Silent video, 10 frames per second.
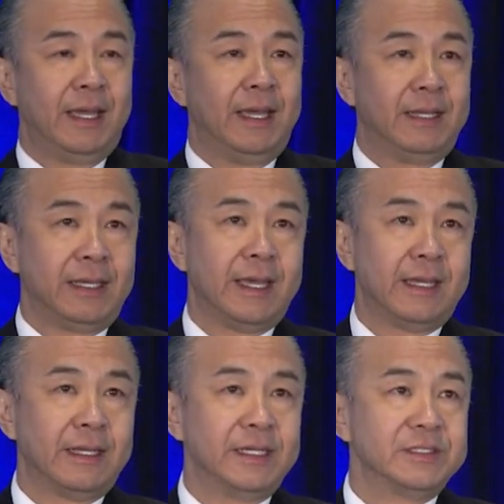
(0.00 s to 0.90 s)
And
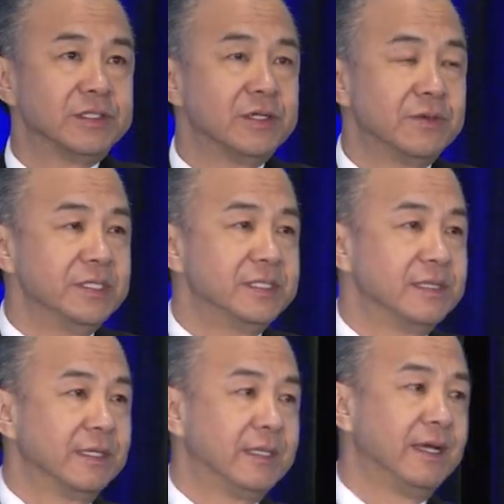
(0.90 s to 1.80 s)
again, I just
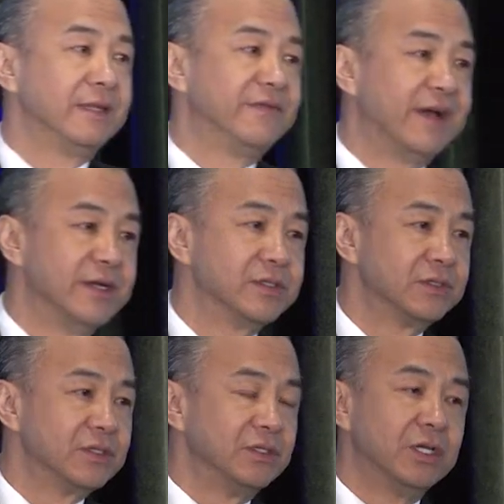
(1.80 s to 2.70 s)
always tell
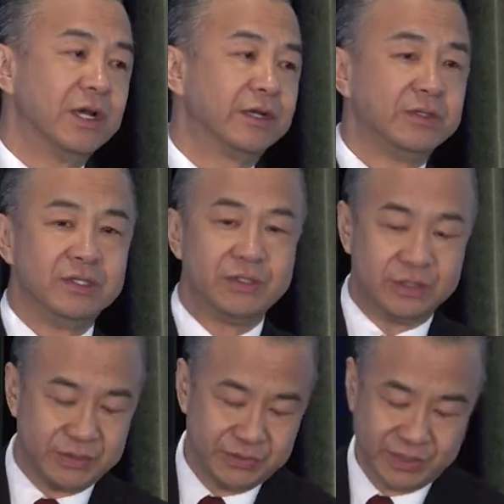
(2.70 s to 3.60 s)
advisors, you got to do
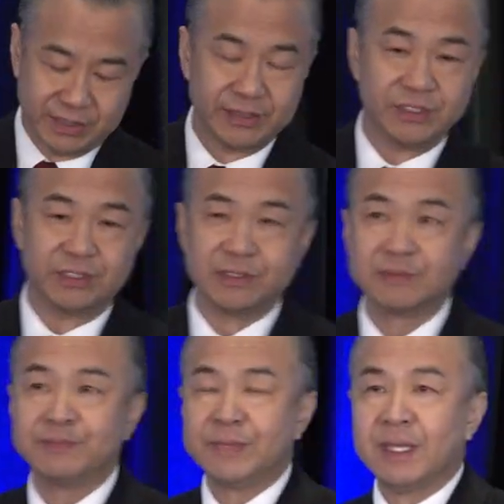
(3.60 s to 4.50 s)
your due
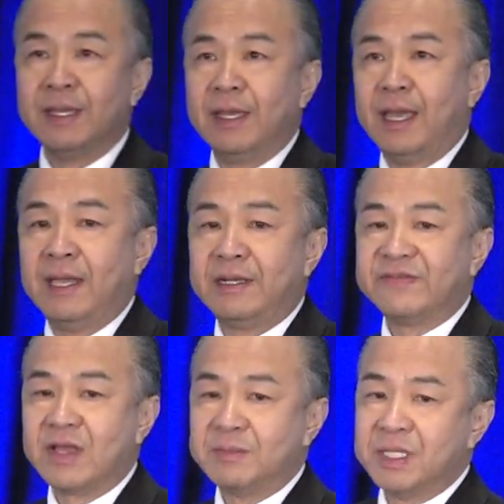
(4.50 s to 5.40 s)
diligence. And
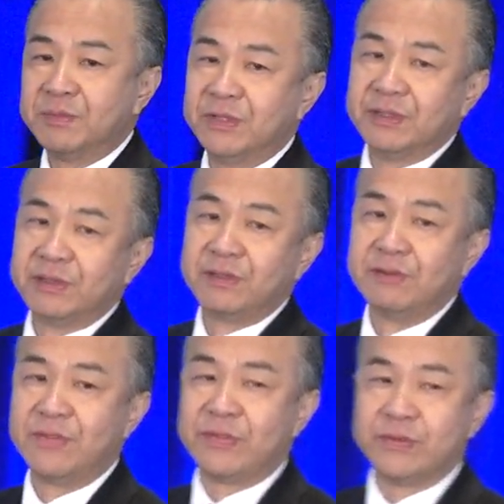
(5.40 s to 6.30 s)
I've come up with
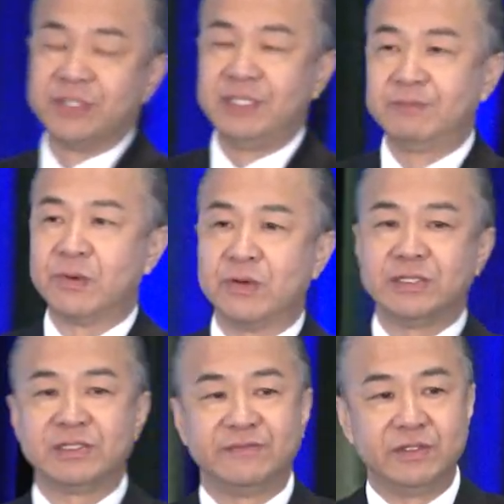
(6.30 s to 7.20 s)
13
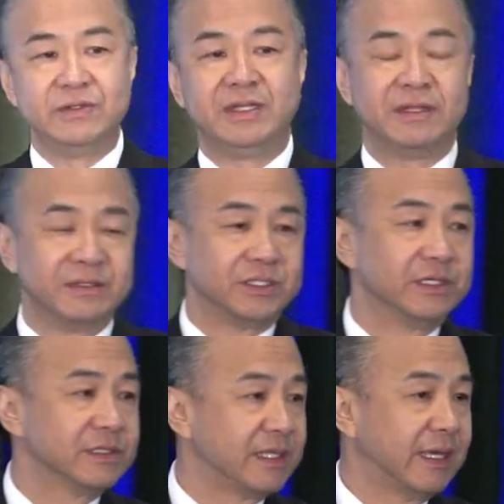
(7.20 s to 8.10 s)
points of due
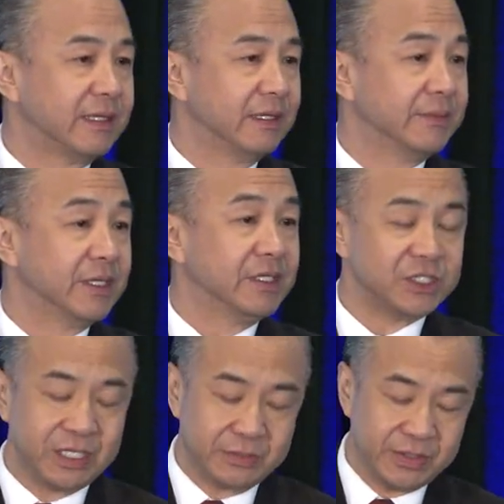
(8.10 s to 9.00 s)
diligence that I'm going to
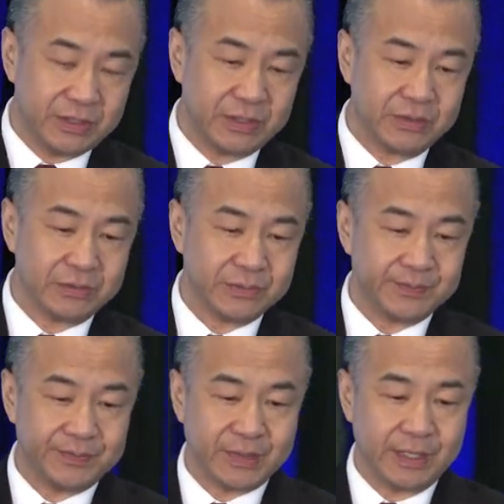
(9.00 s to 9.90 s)
share with you
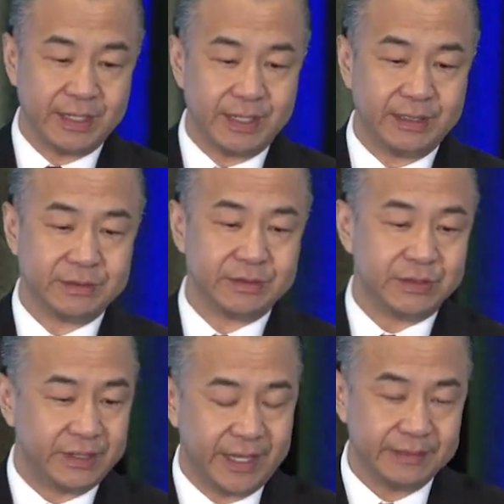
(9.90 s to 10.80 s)
uh,
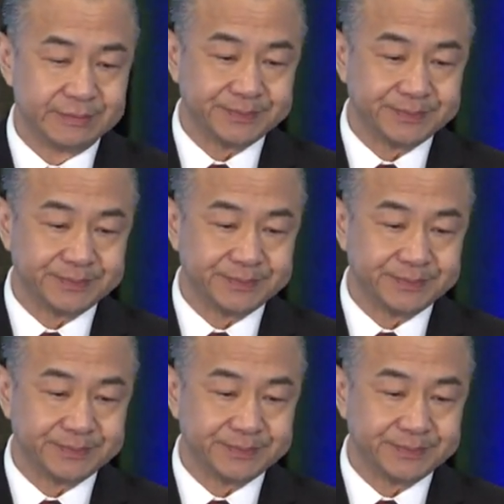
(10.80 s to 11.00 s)
today.